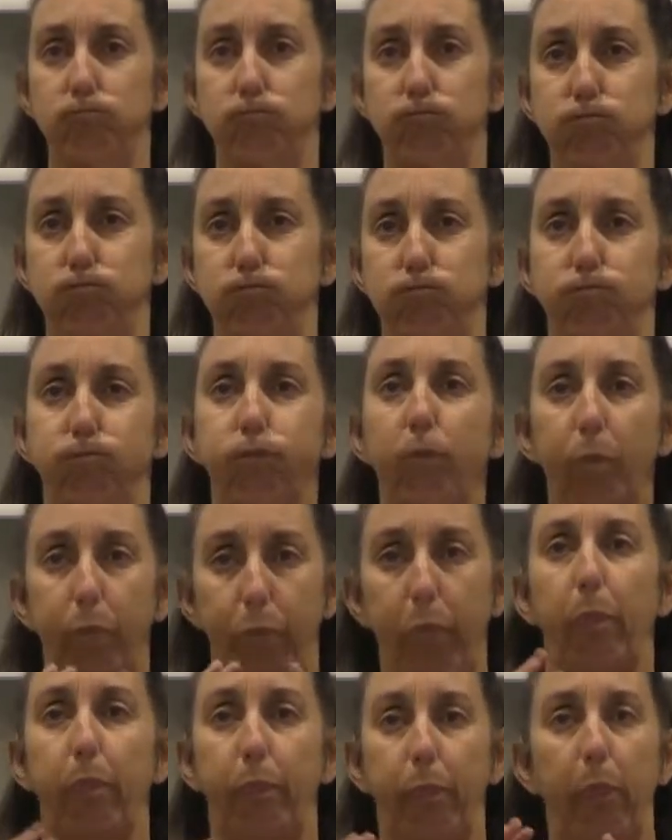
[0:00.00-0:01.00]
won't be
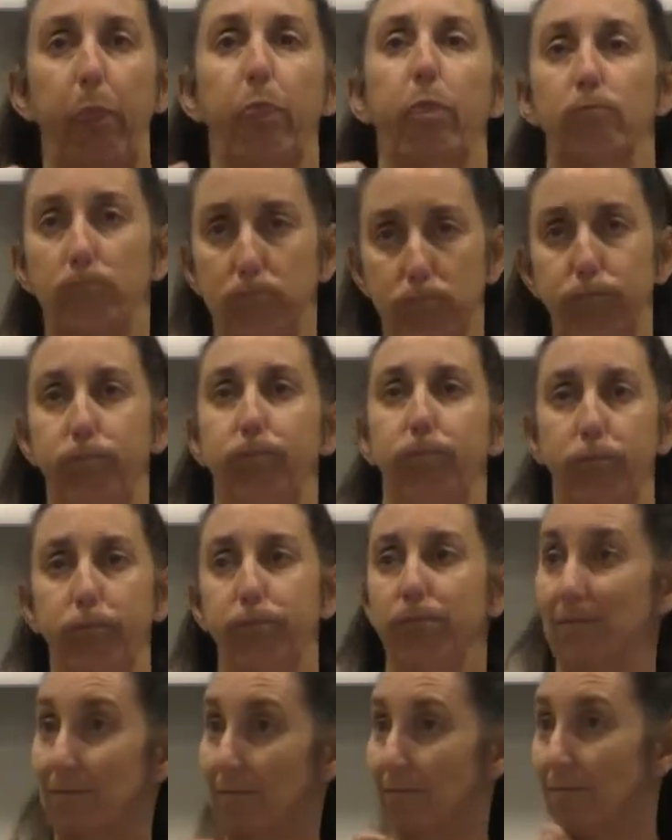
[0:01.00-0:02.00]
hearing his voice
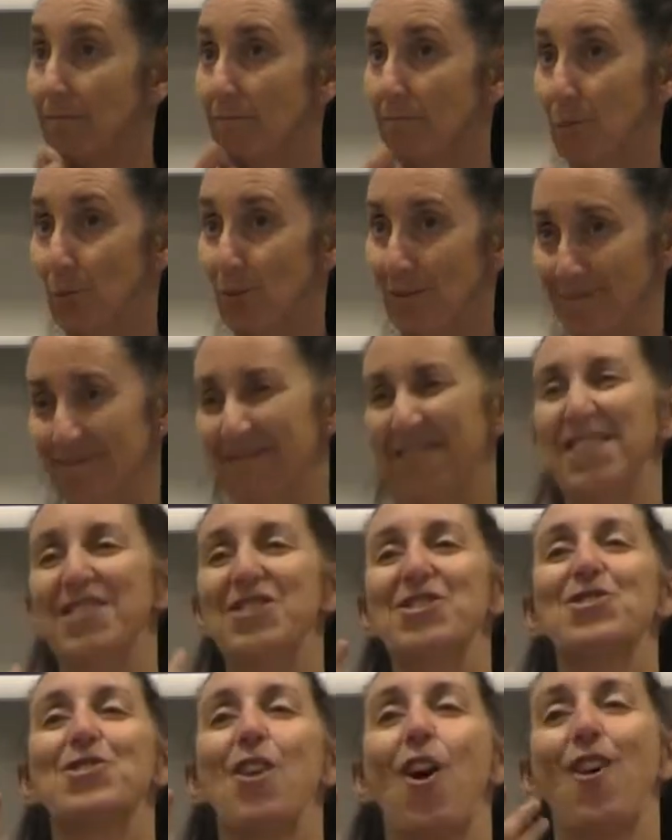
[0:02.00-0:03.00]
today, and we didn't
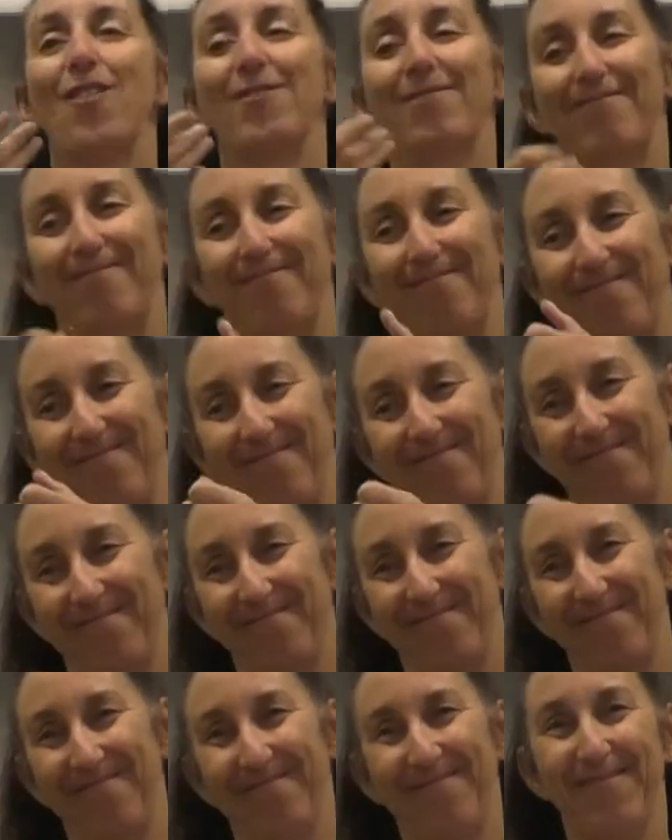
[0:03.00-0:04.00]
want to hear a sick
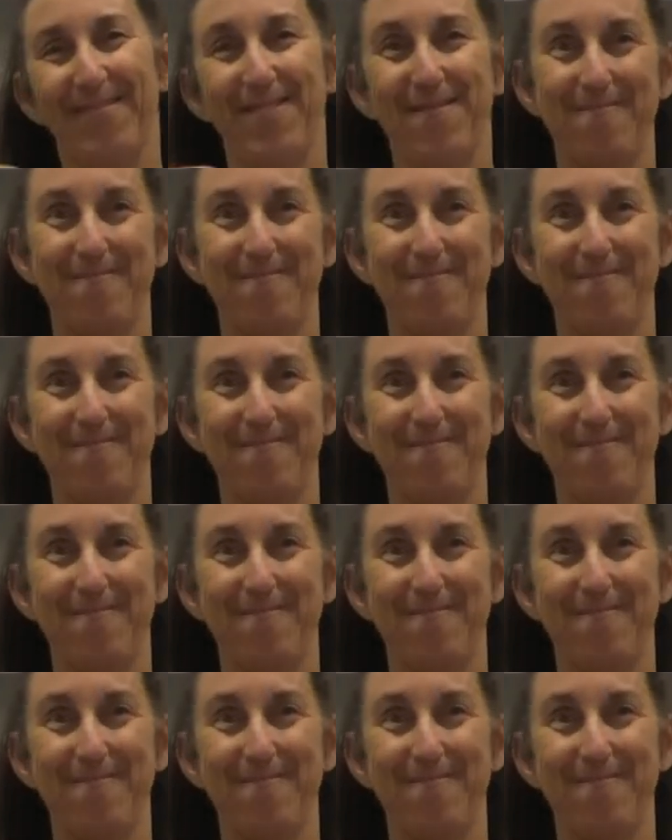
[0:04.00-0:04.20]
voice.